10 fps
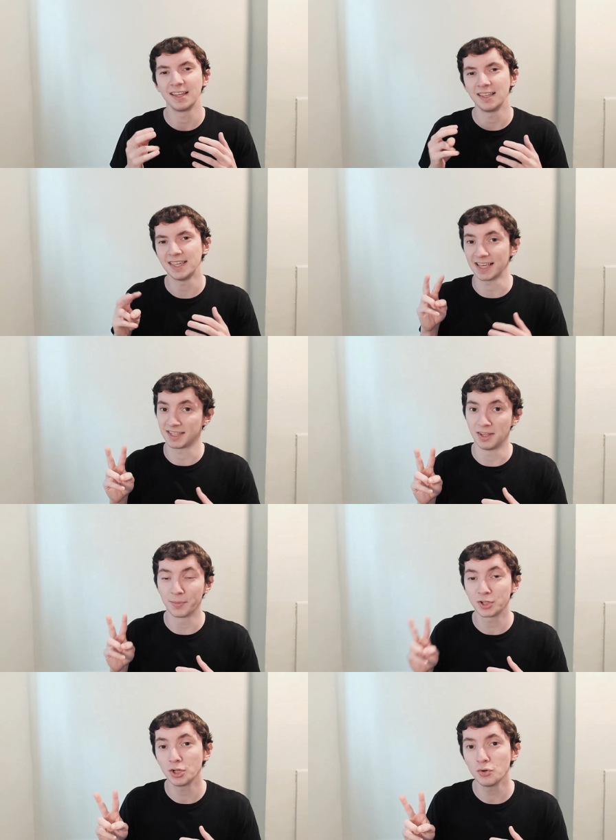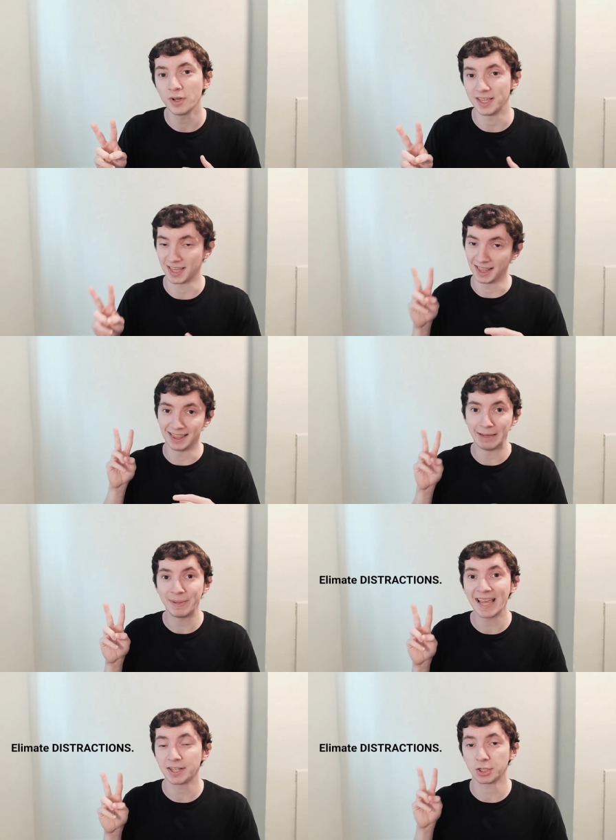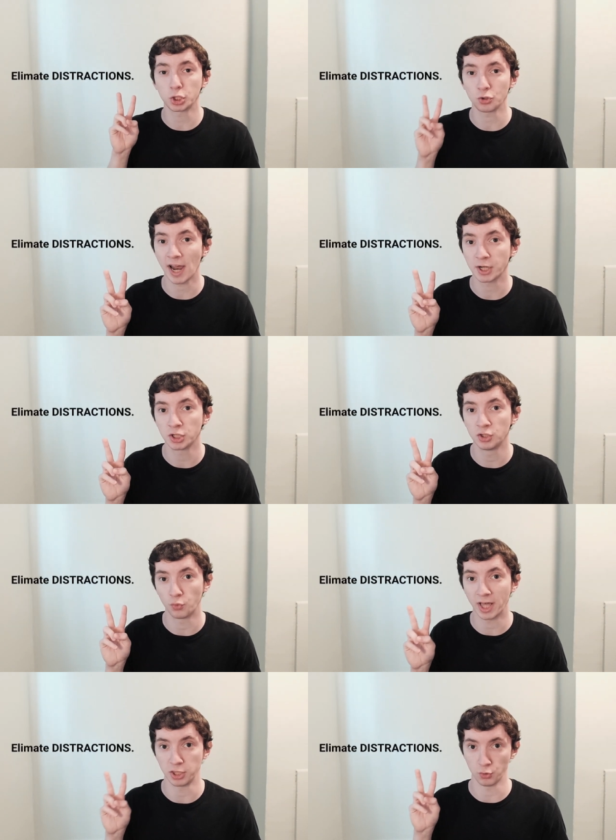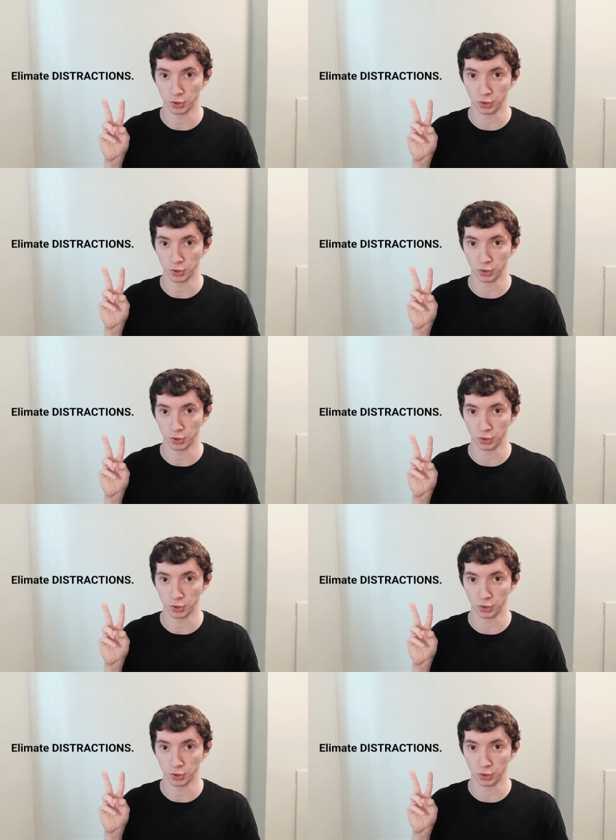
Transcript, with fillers: Yes, number two is eliminate distractions while you are